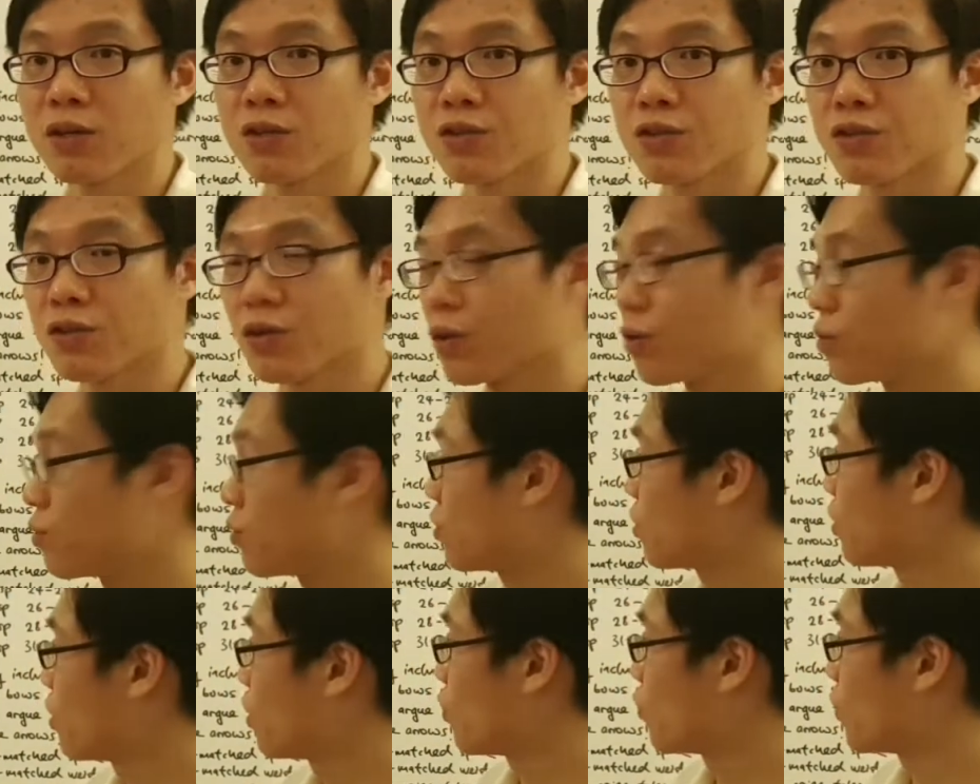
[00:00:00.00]

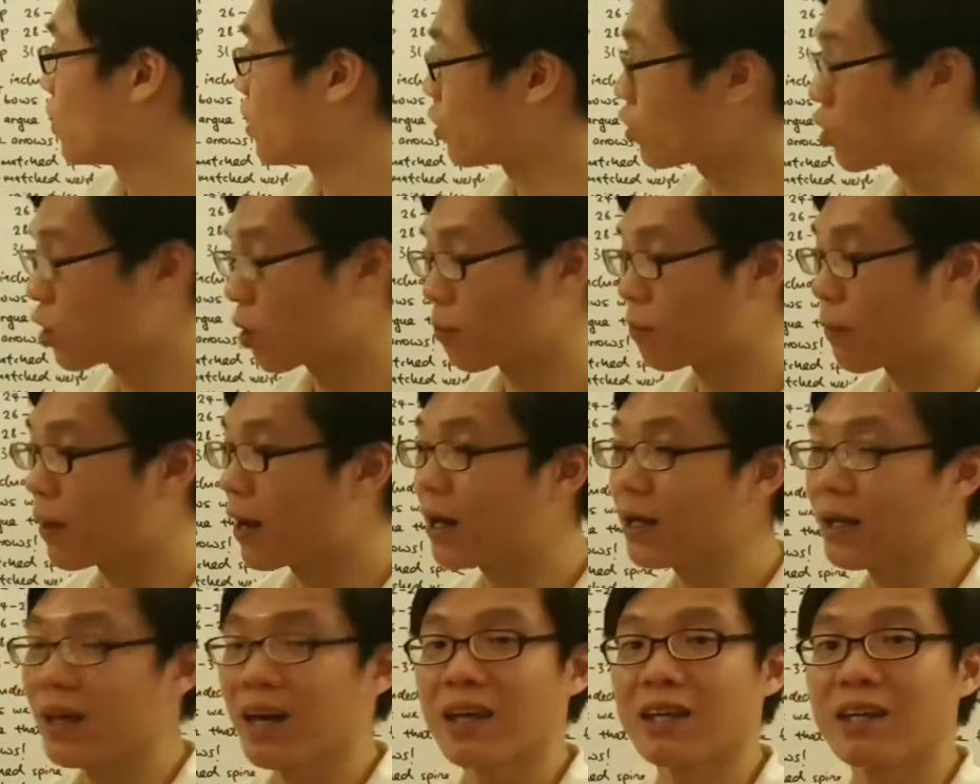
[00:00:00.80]
So when you
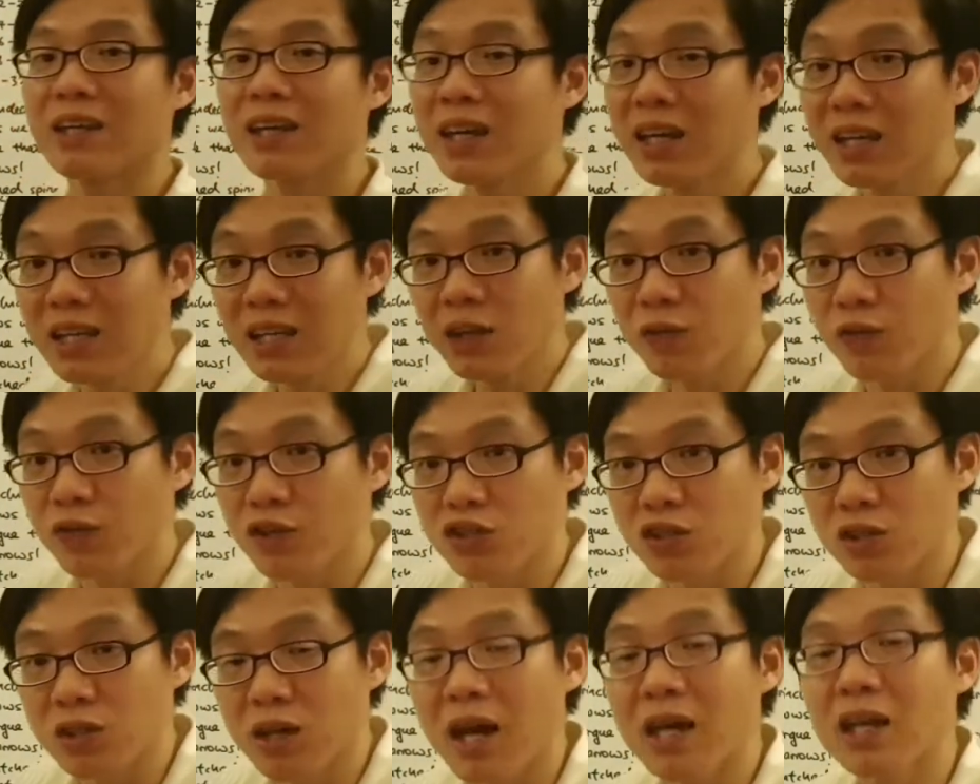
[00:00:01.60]
combine an
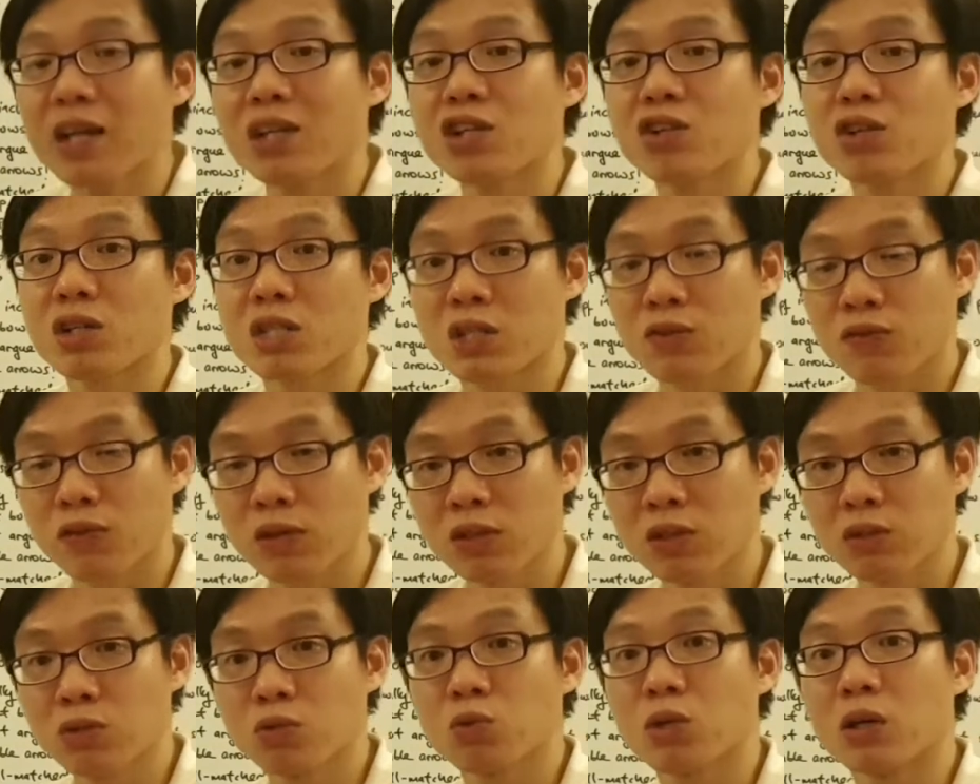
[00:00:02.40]
inefficient energy
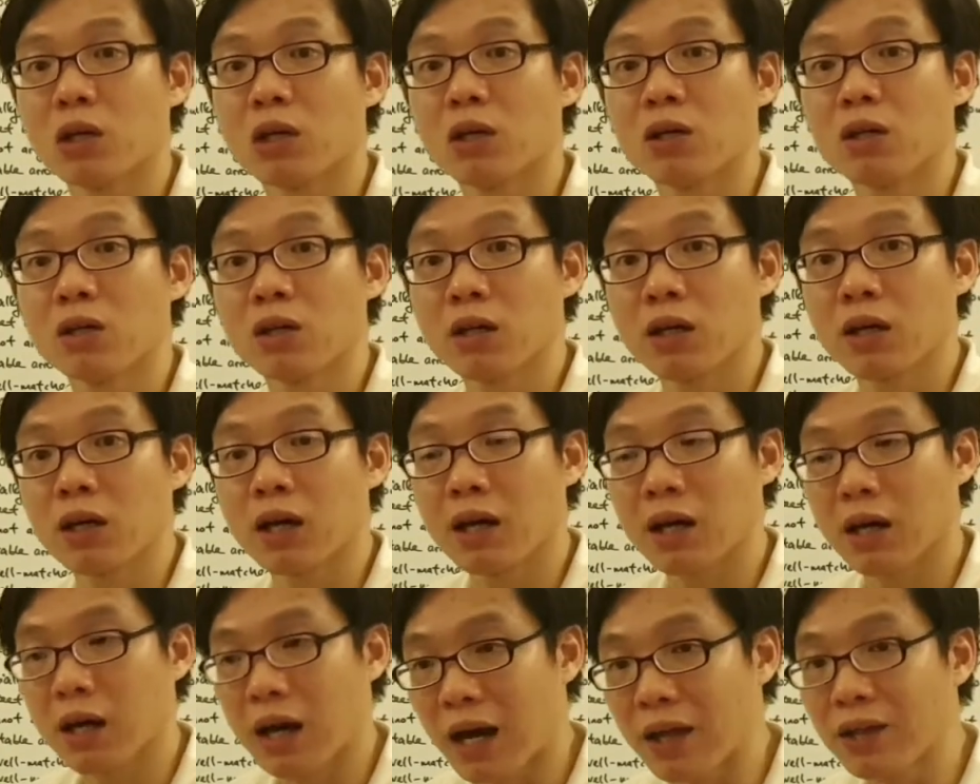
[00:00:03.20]
transfer due to a
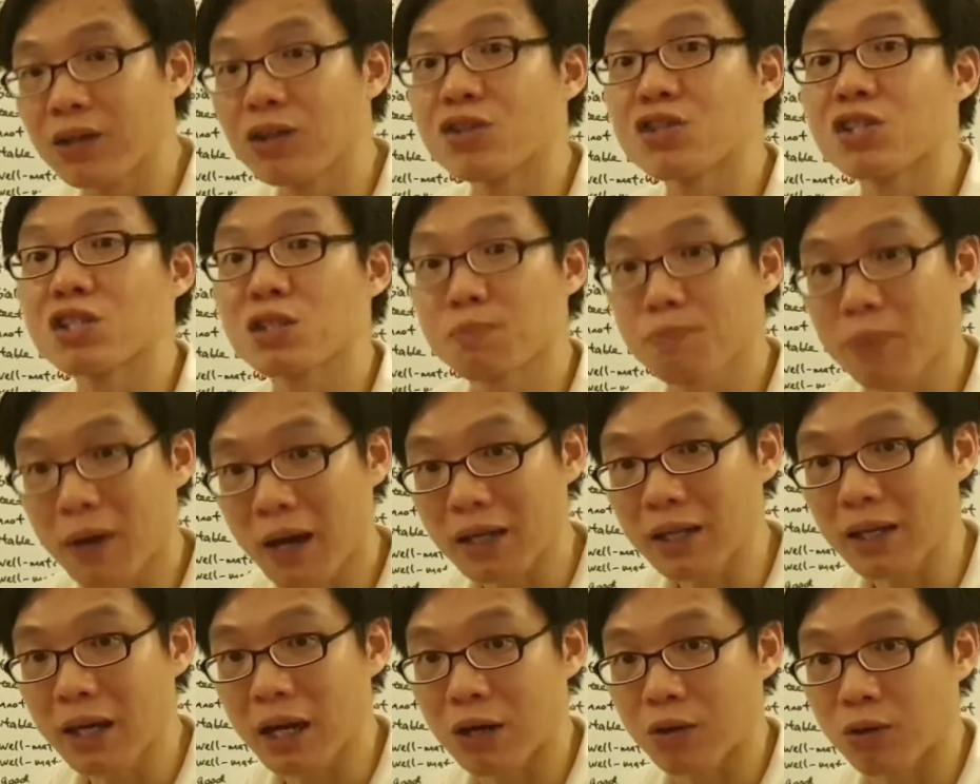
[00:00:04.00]
under
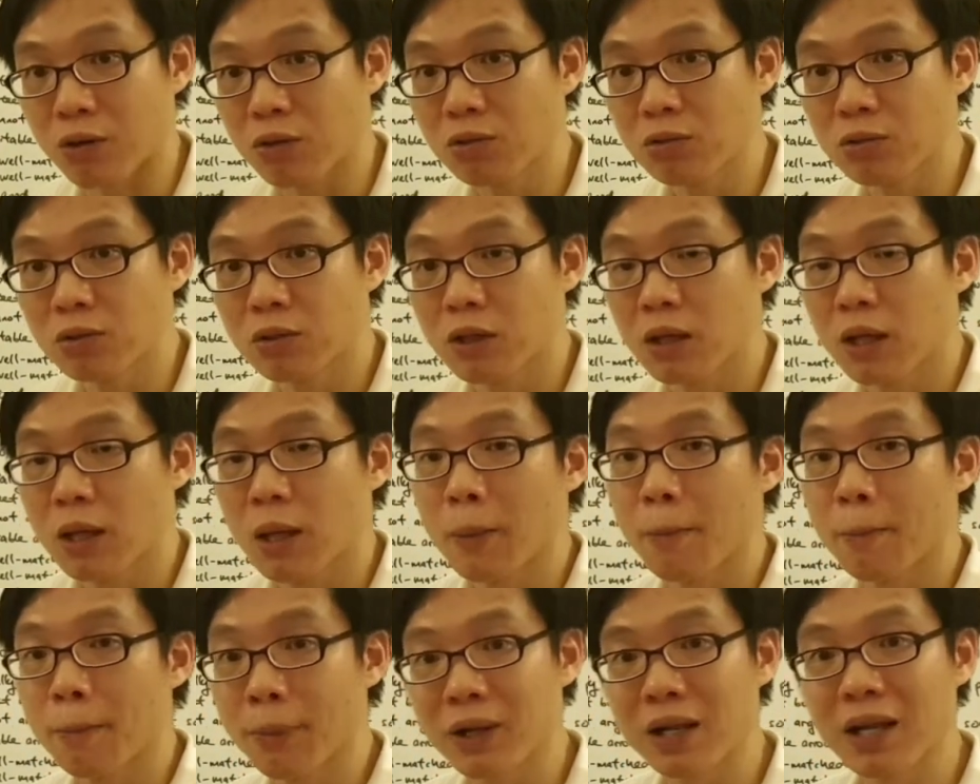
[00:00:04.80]
spine arrow
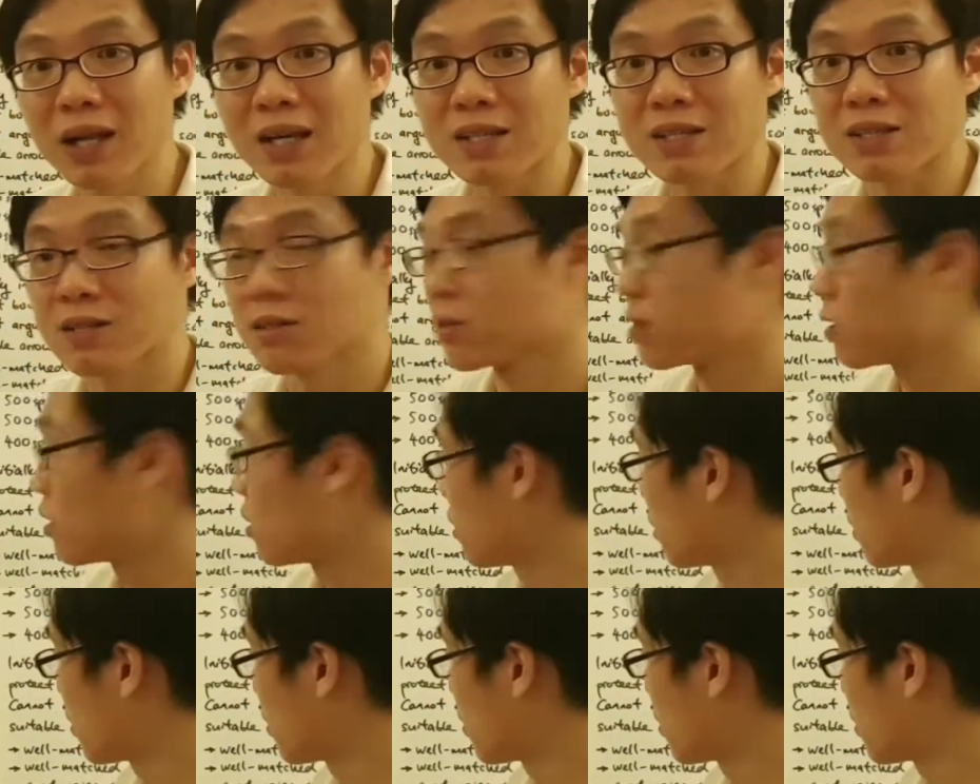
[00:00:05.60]
plus